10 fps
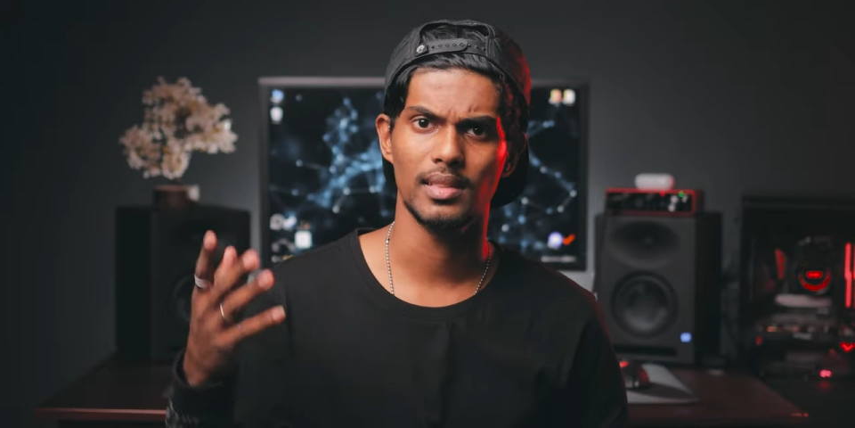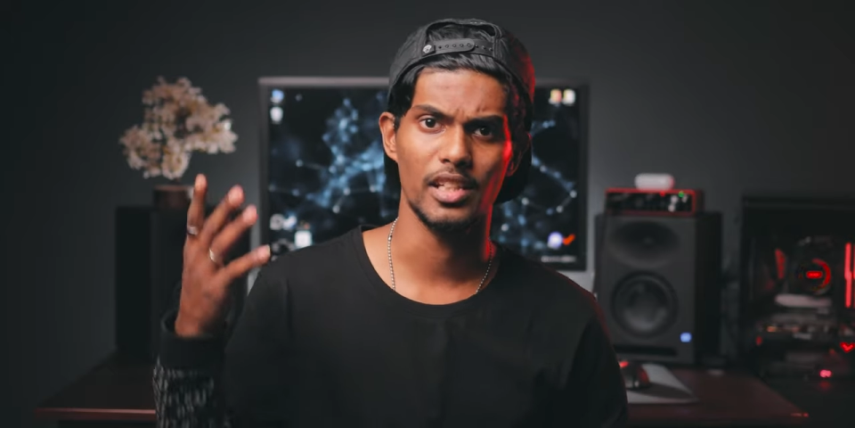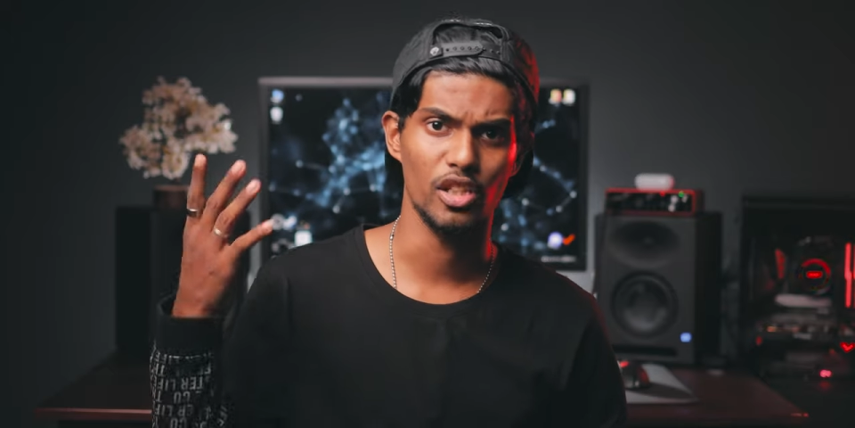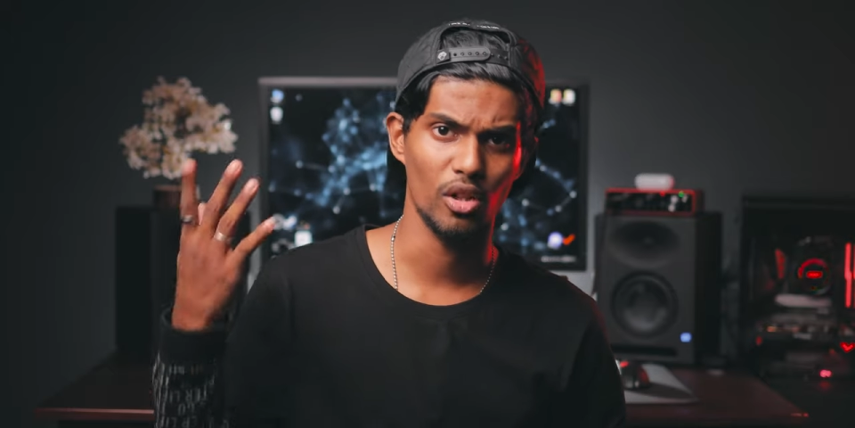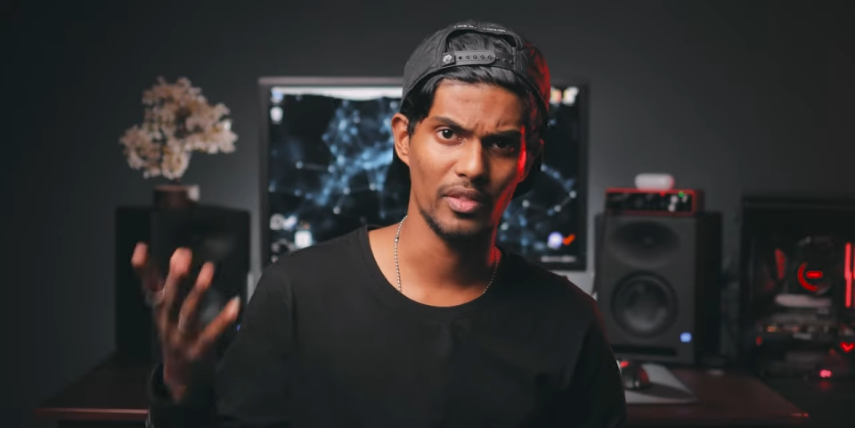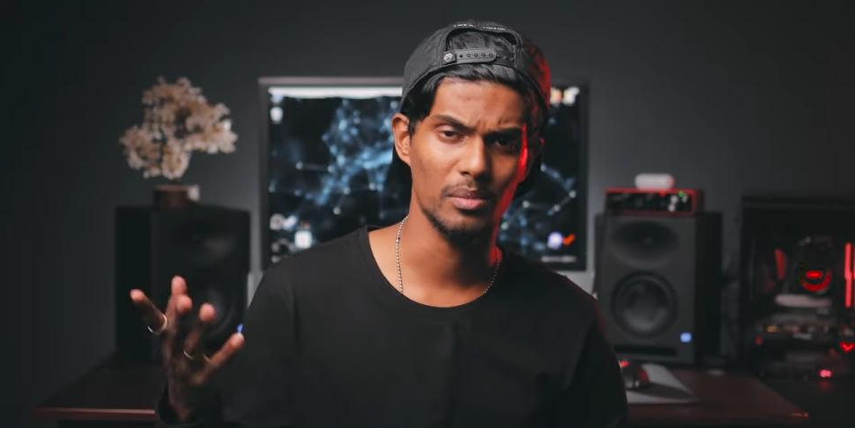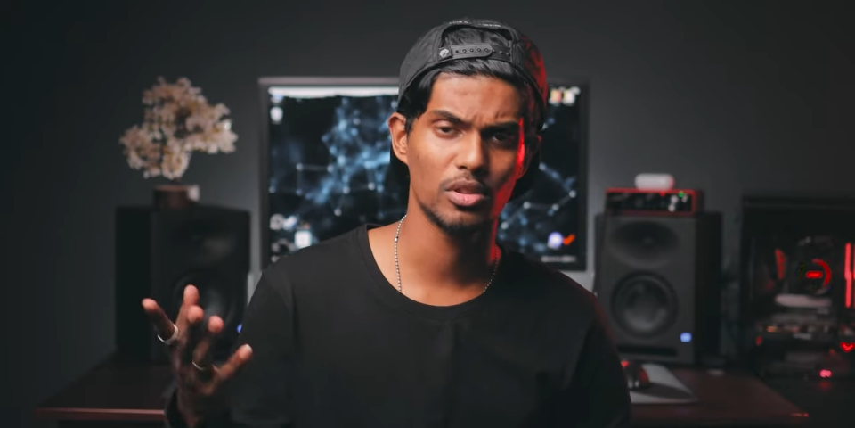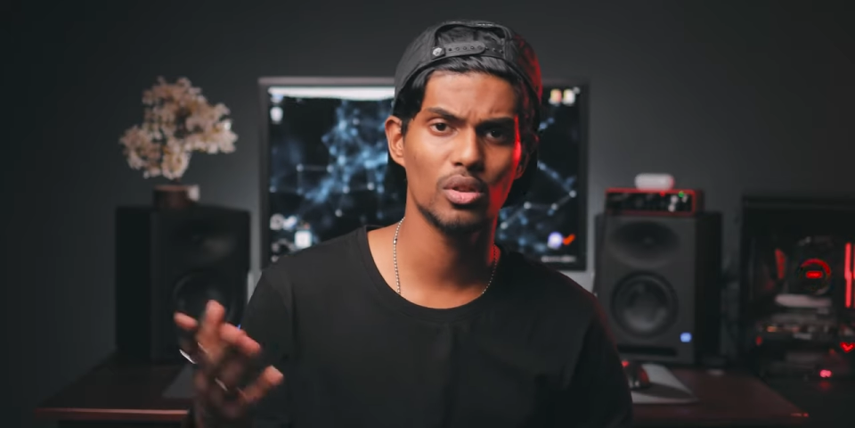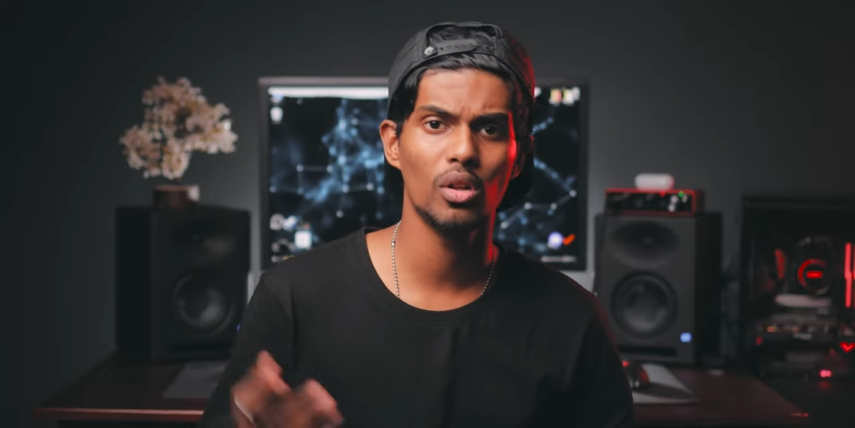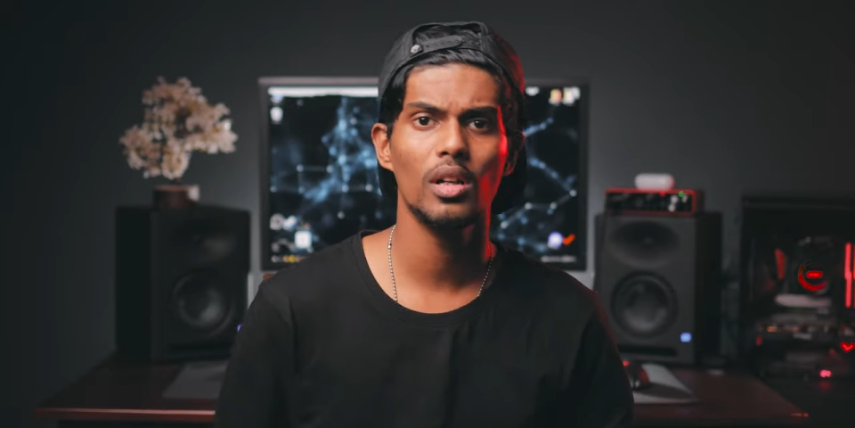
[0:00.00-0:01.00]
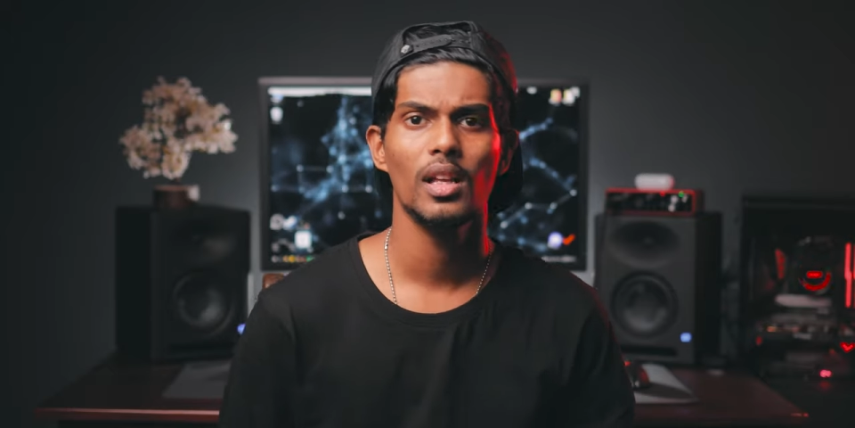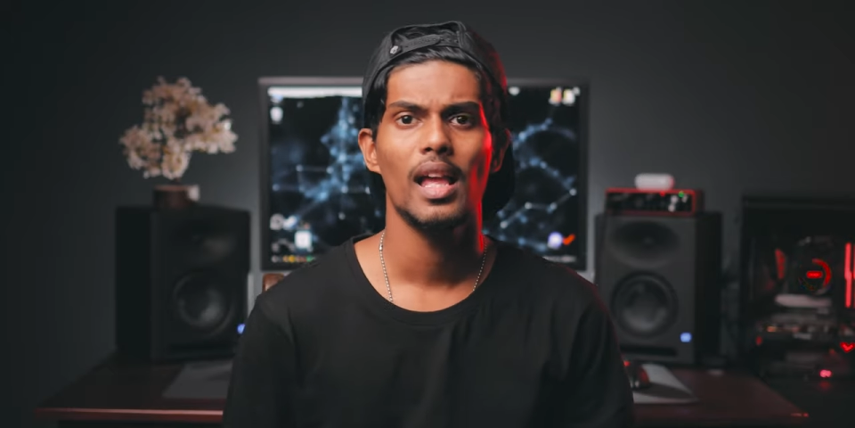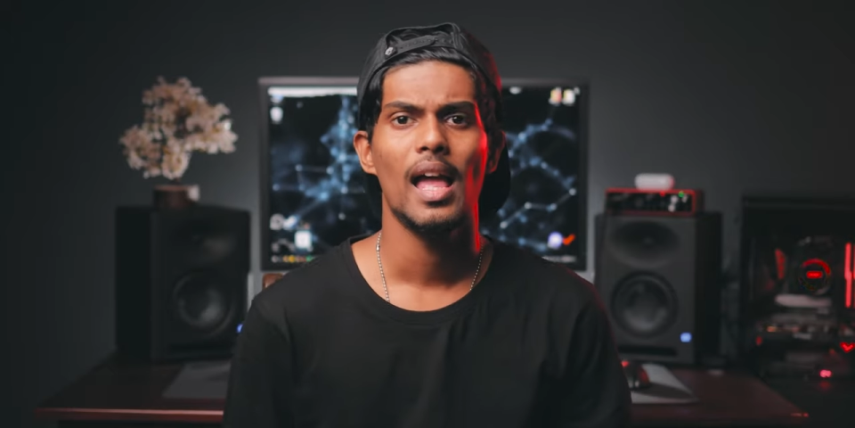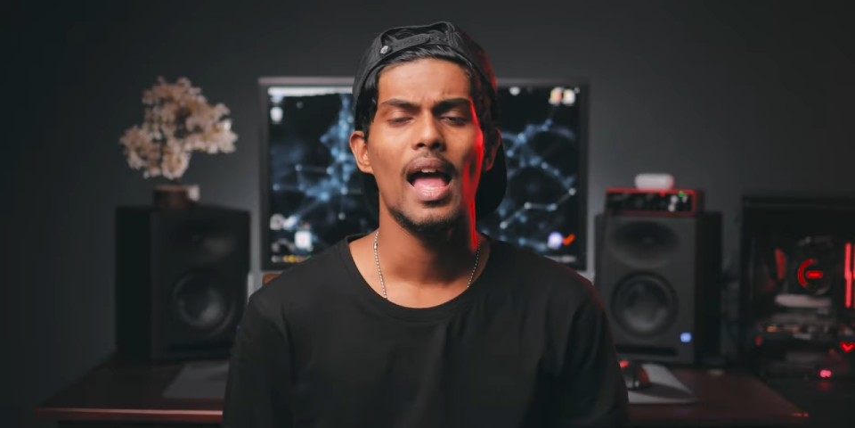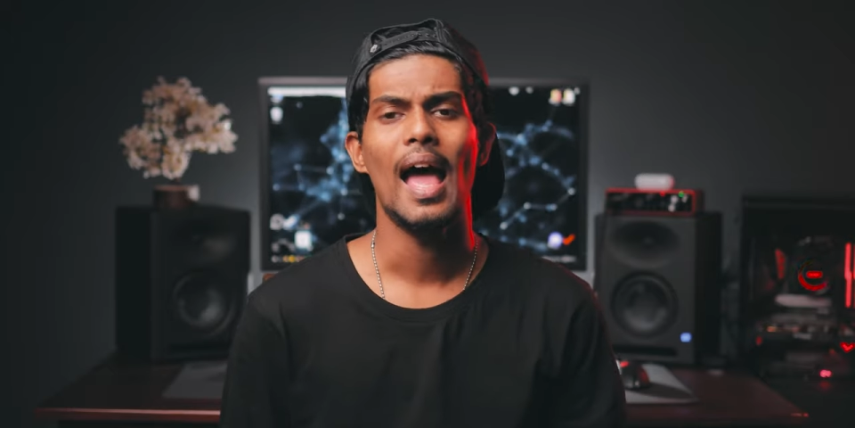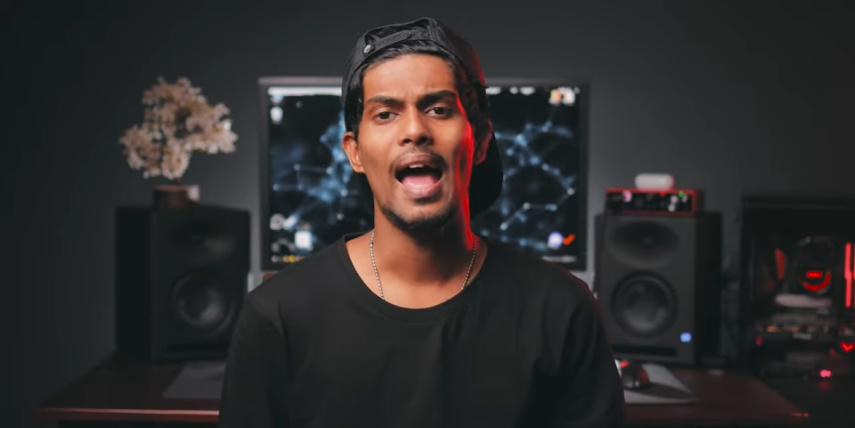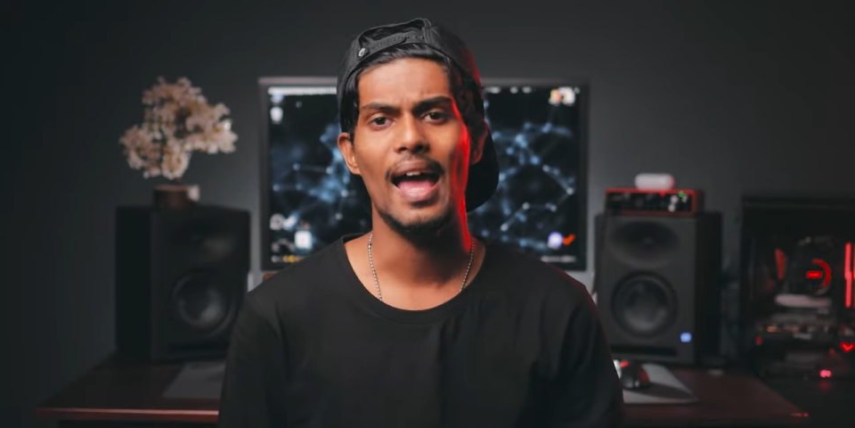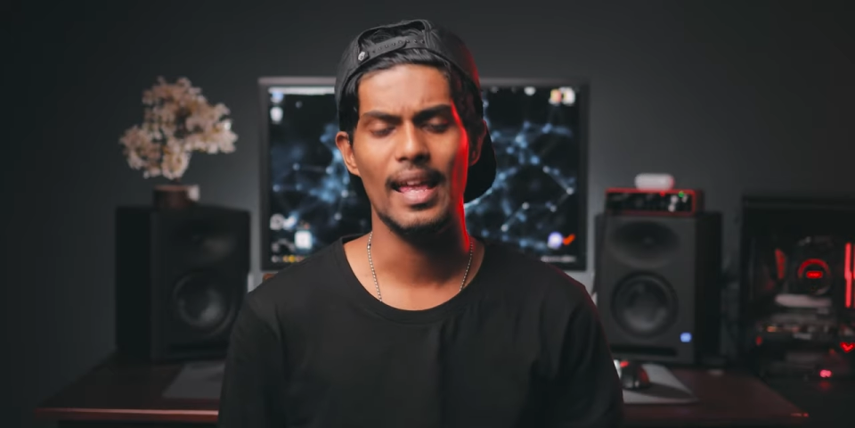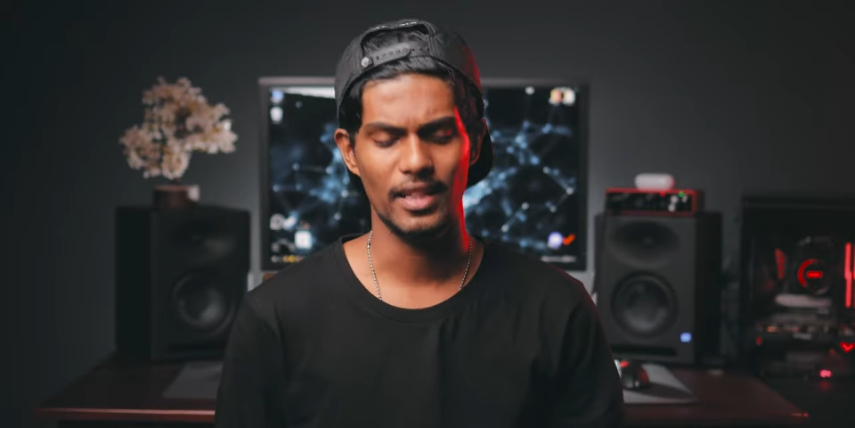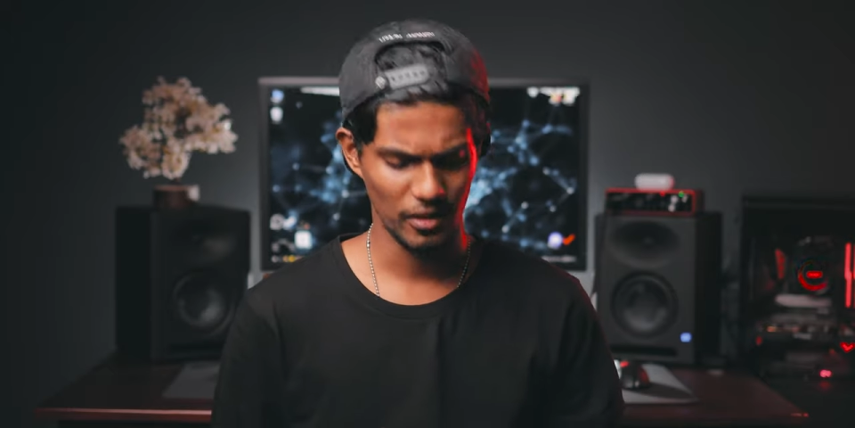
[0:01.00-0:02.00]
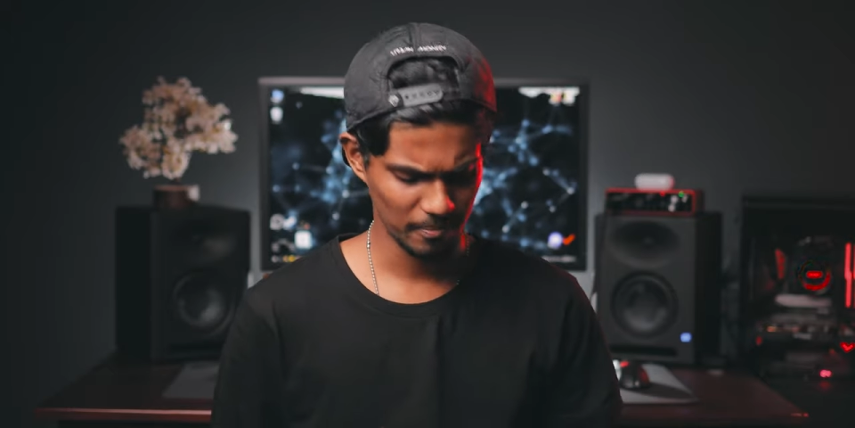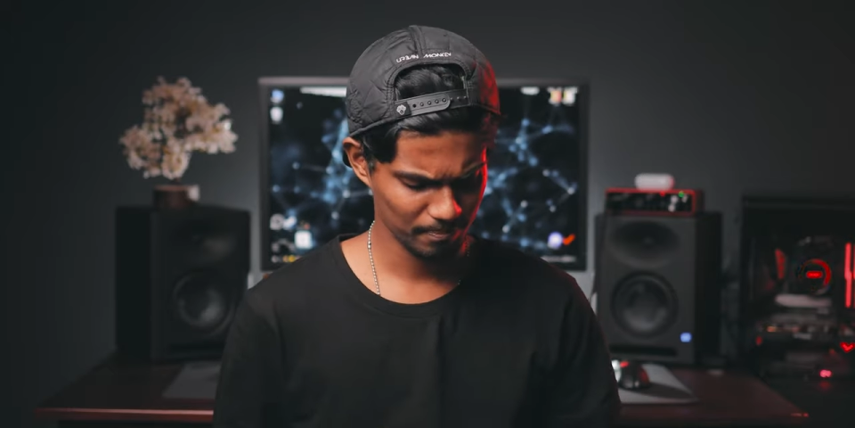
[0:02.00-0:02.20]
at New York Film School, and